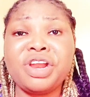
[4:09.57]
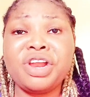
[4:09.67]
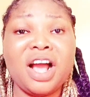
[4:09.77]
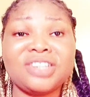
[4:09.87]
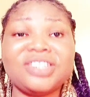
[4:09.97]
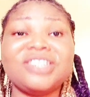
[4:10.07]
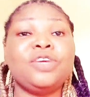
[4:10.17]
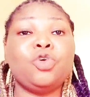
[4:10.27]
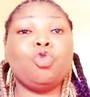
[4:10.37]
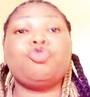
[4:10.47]
really harsh.
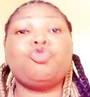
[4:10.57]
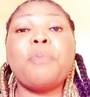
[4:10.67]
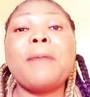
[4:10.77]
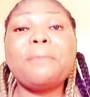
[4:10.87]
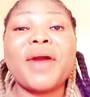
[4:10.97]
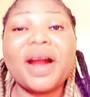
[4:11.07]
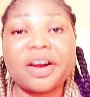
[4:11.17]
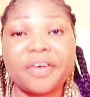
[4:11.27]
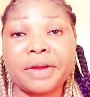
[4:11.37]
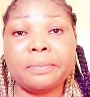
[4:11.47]
It's an
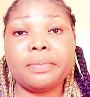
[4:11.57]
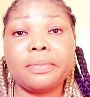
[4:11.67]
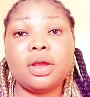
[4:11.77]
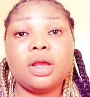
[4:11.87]
Oshopra cream.